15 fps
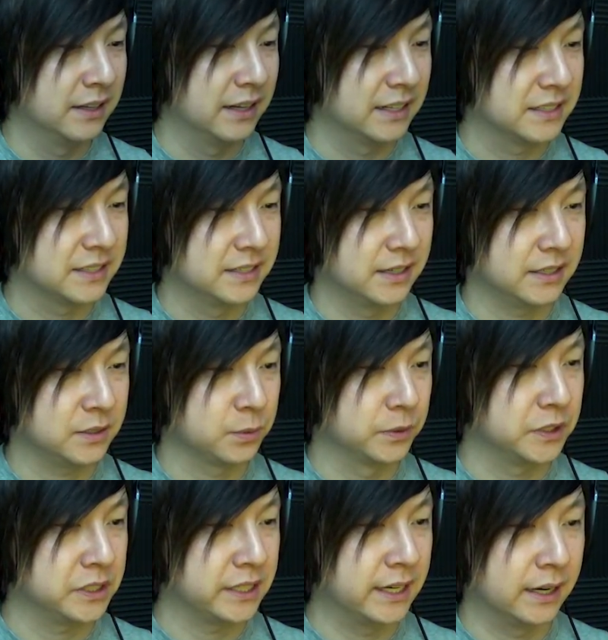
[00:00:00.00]
That's nuts. We're
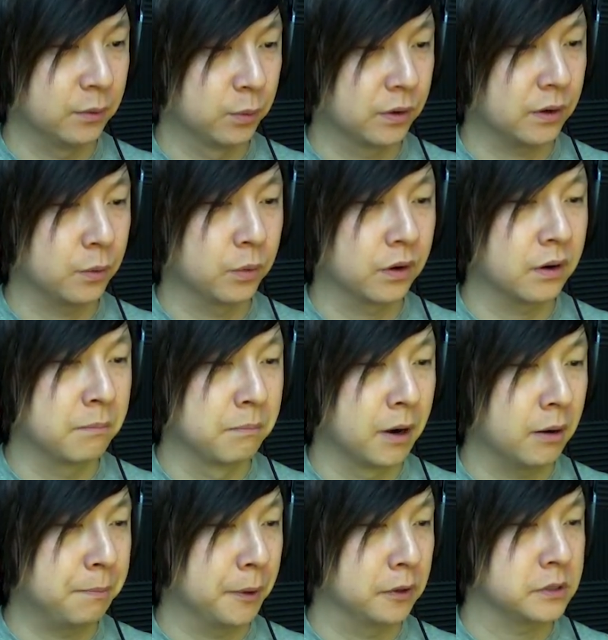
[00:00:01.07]
just in it. We're, we're a
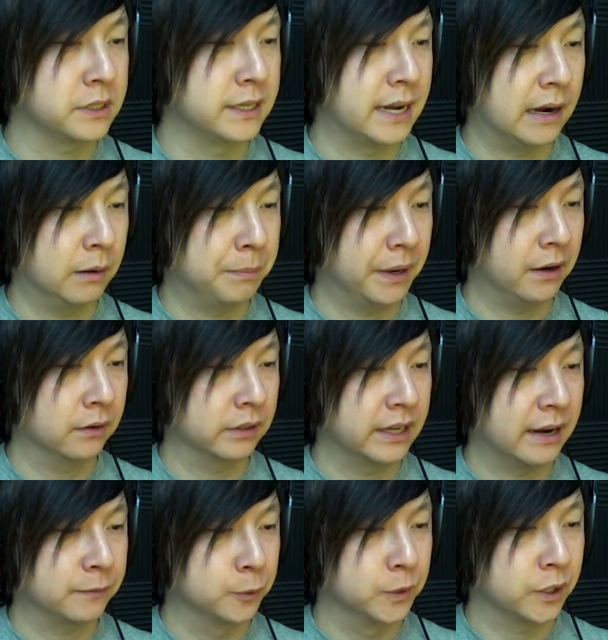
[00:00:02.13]
mer person now,
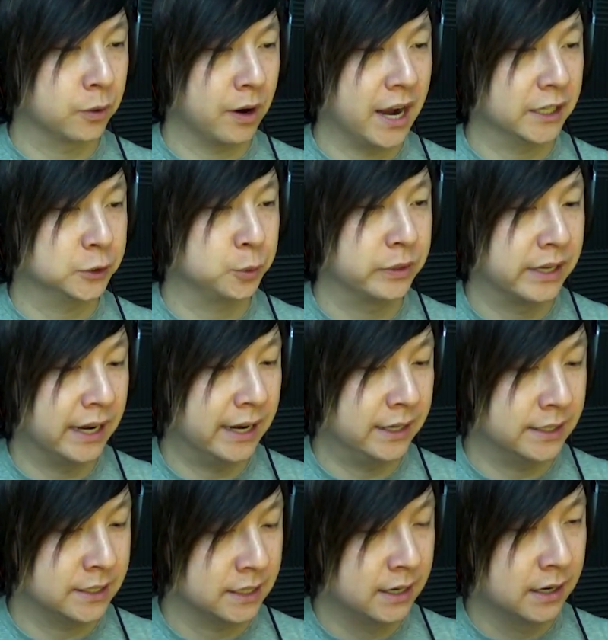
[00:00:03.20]
apparently. After we crashed, we
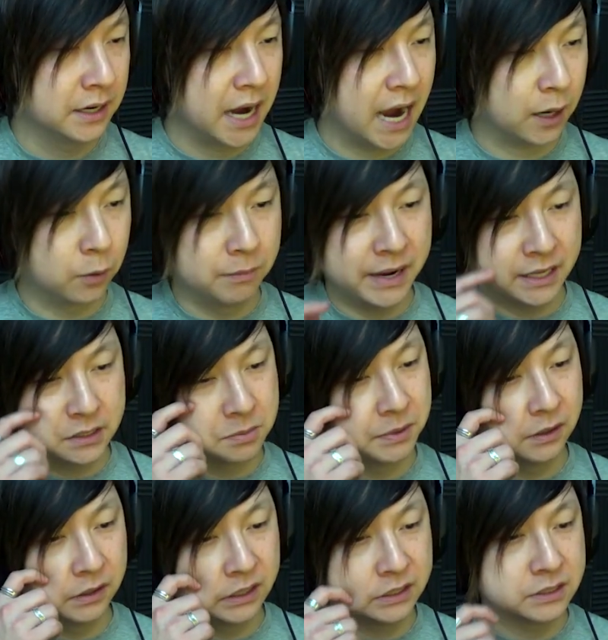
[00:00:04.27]
gained Aquaman's
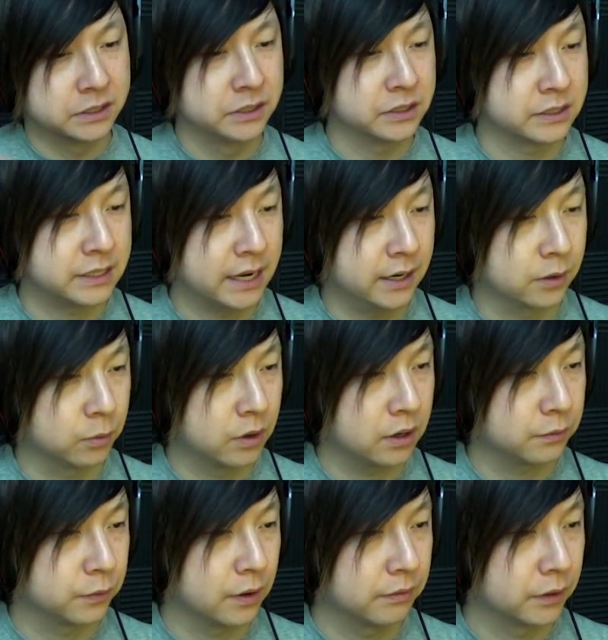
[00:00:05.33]
abilities to just stay
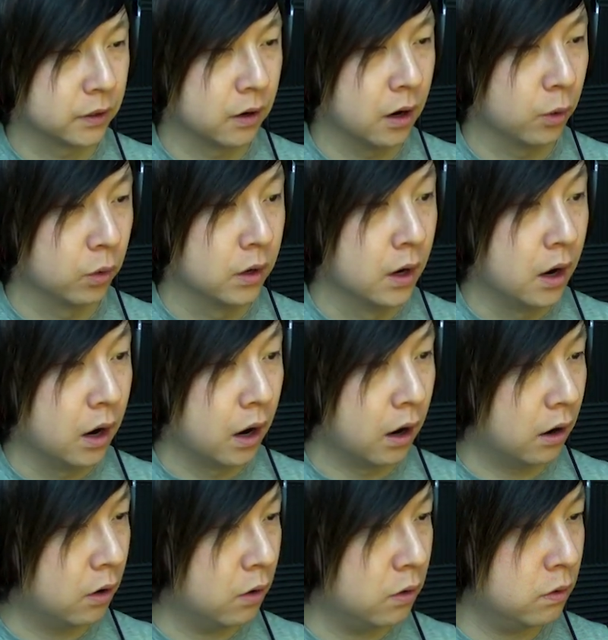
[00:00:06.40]
underwater forever. Oh,
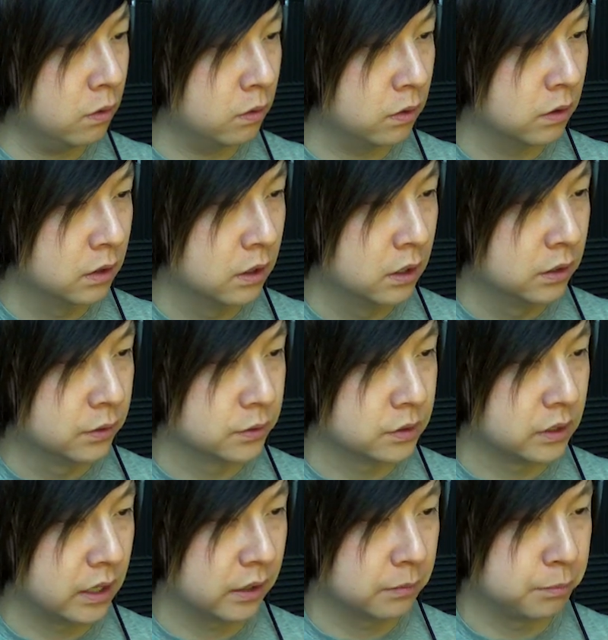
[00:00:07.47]
oh, there's
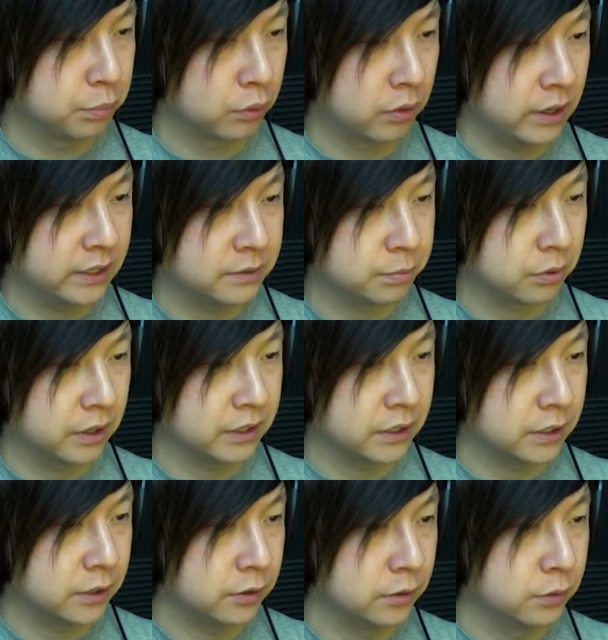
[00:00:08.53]
another bright, bright,
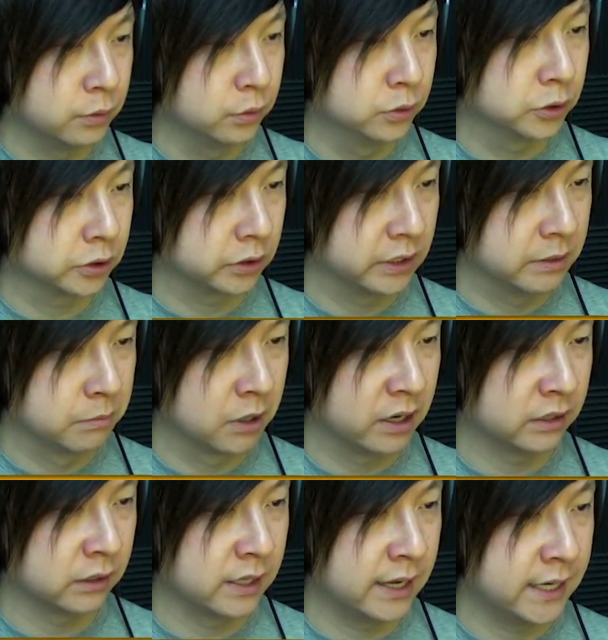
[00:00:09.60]
hugely
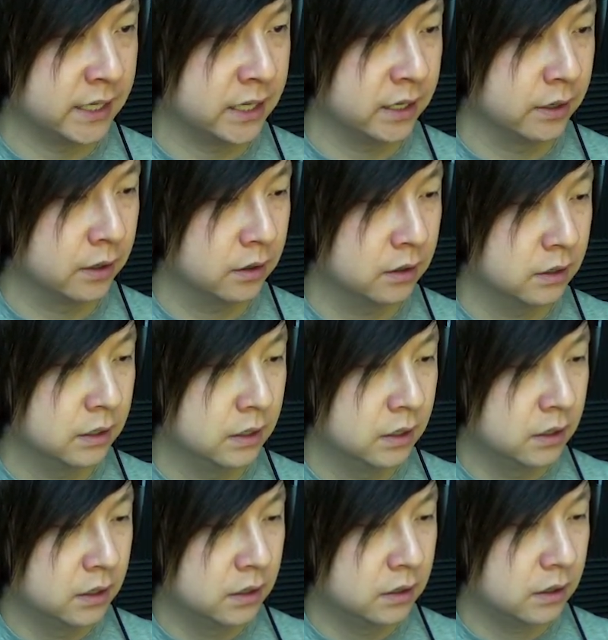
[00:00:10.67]
bright light here.
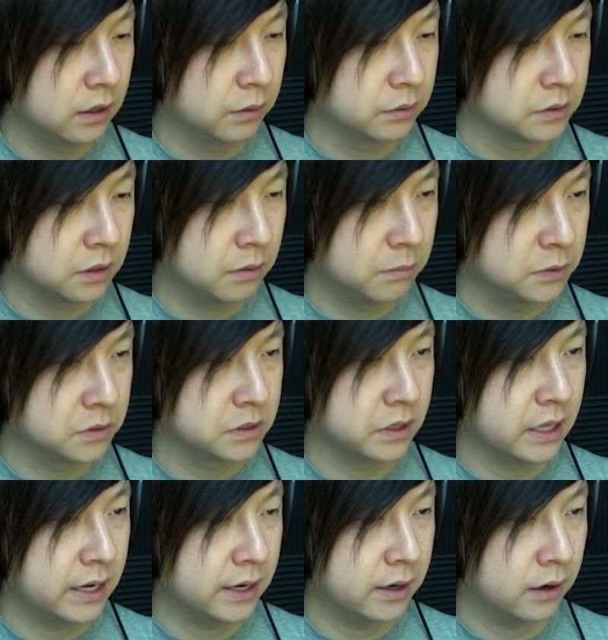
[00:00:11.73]
I was almost
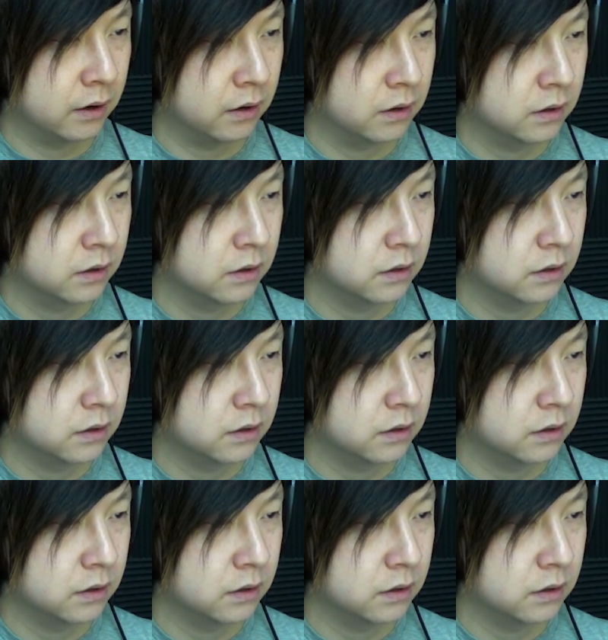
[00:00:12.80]
there.